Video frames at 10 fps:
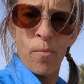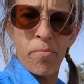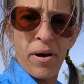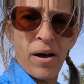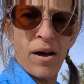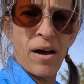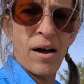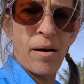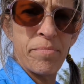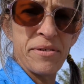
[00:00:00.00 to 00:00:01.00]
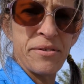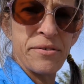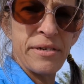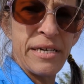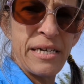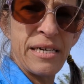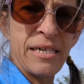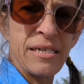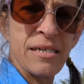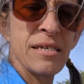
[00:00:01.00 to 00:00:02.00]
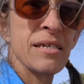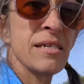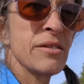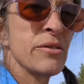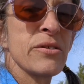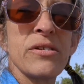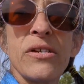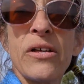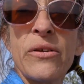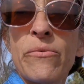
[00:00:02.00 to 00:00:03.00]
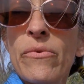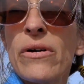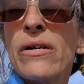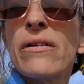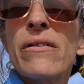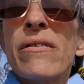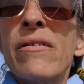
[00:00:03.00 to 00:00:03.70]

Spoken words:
poppin' green, and there's another one